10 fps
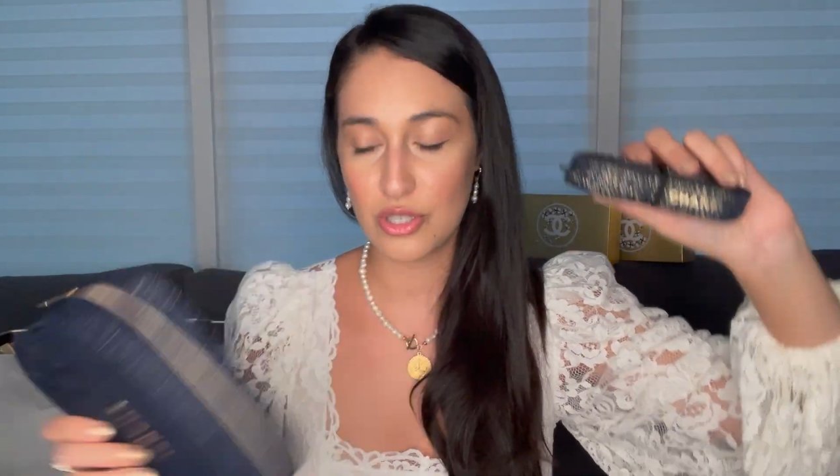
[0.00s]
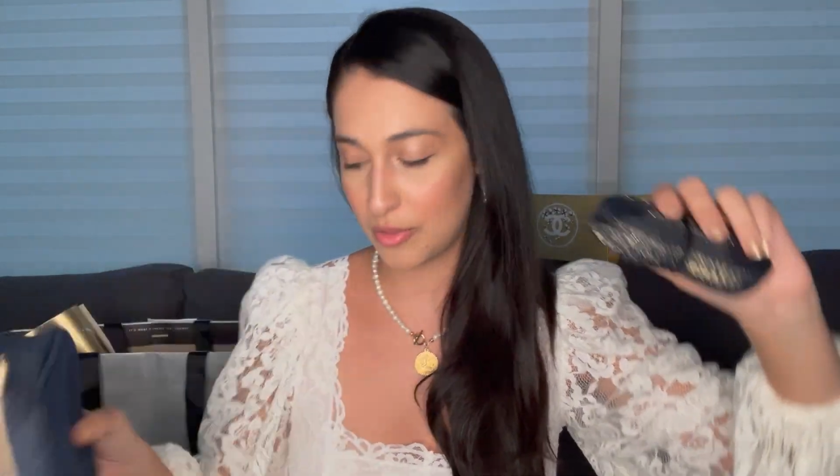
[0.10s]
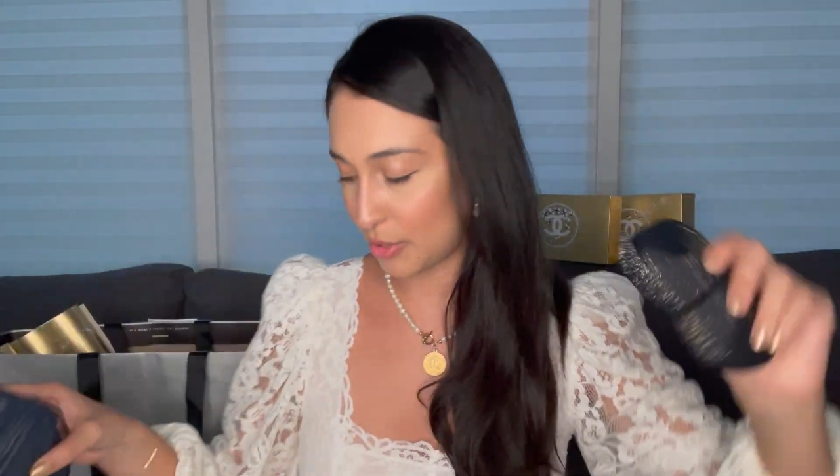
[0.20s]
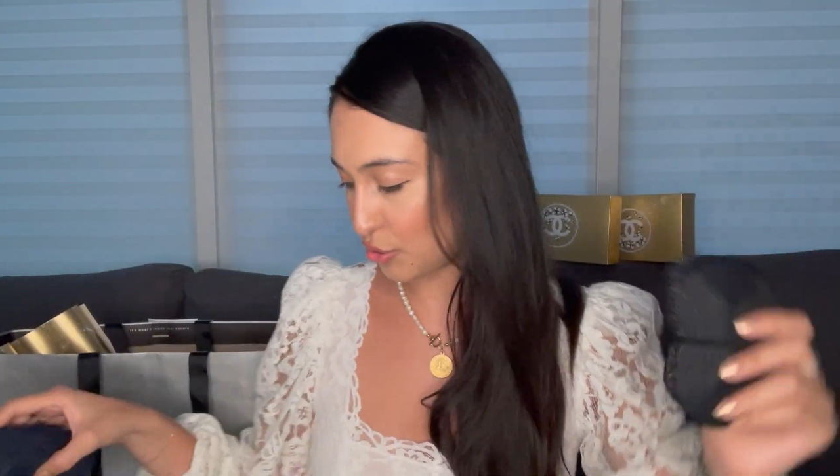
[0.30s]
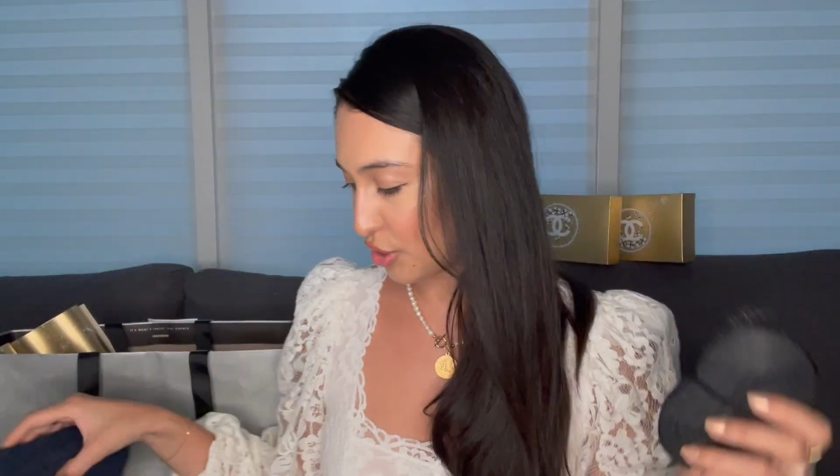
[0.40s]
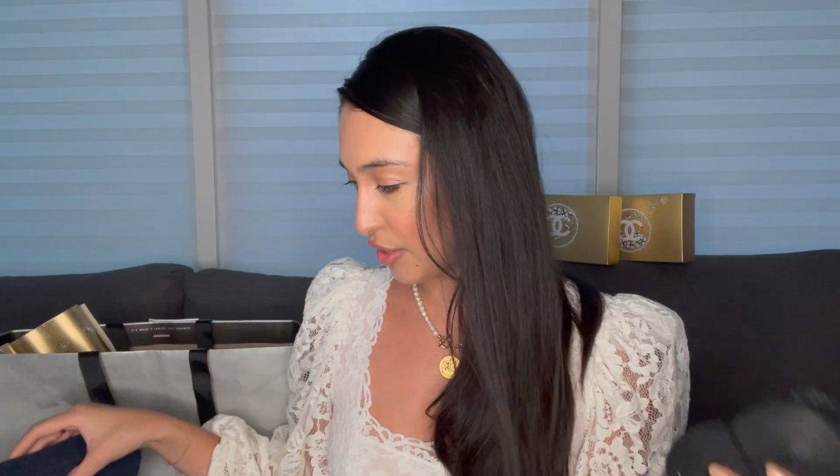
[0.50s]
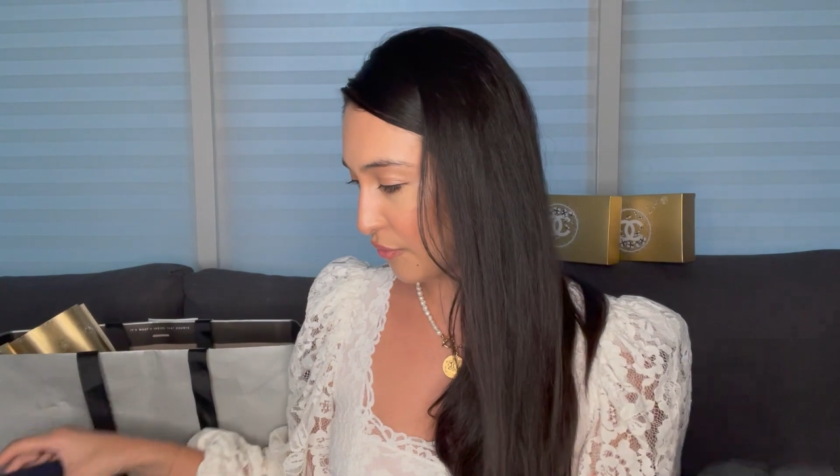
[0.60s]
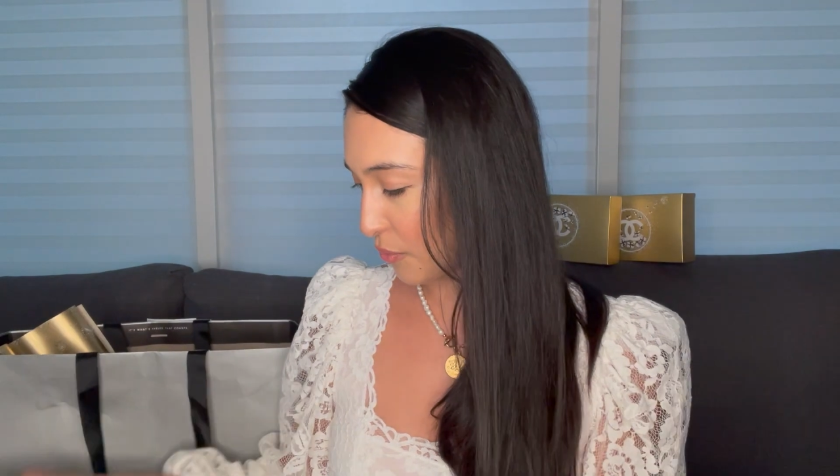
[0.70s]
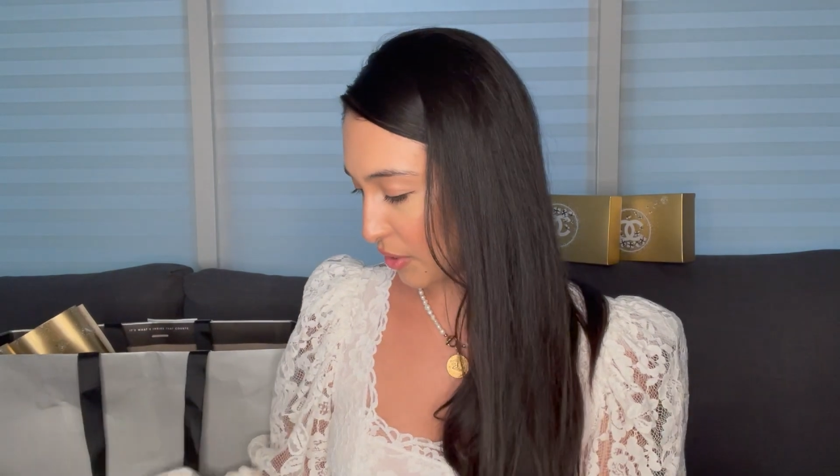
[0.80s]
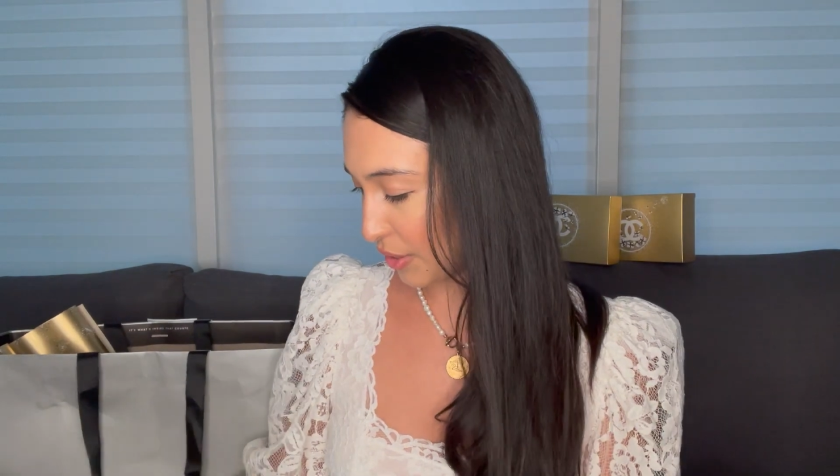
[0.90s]
especially if
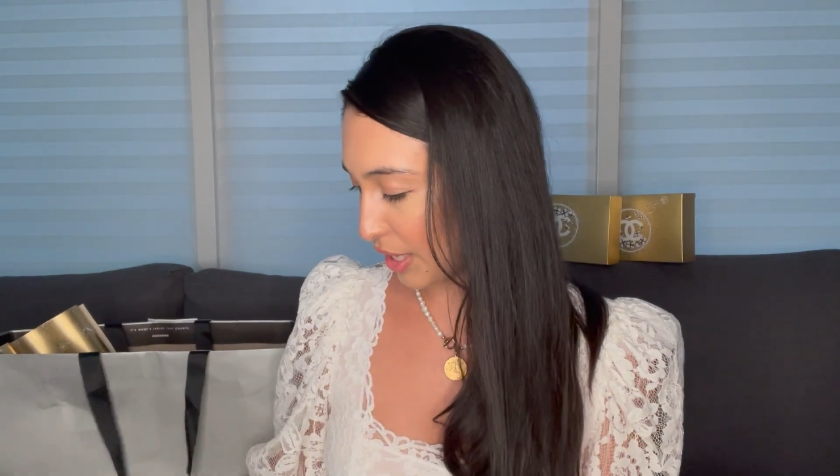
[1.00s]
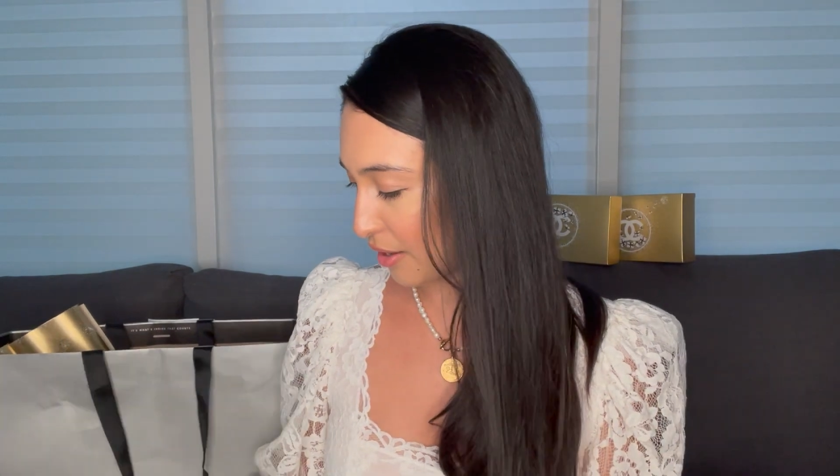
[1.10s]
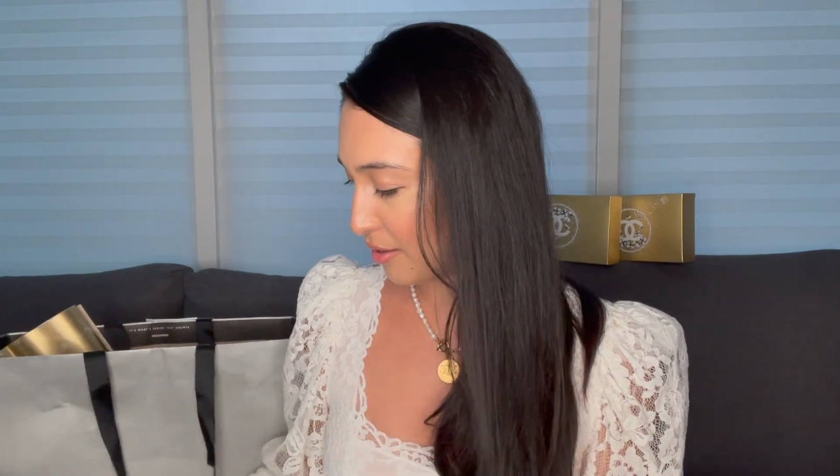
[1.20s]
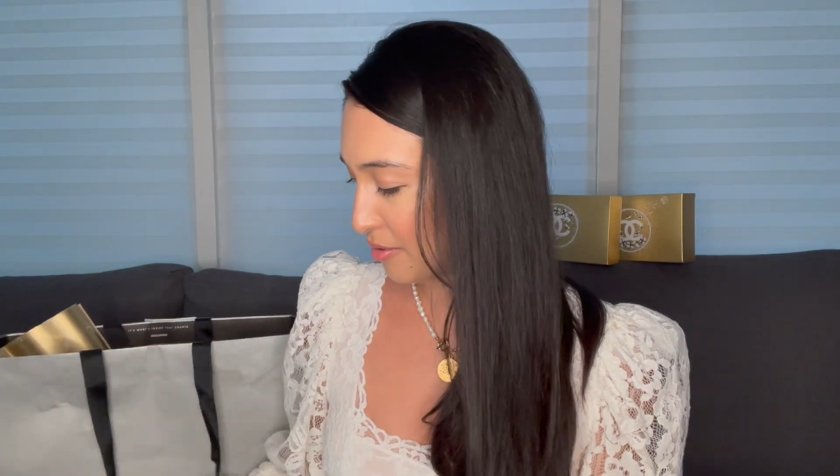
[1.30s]
you wanna like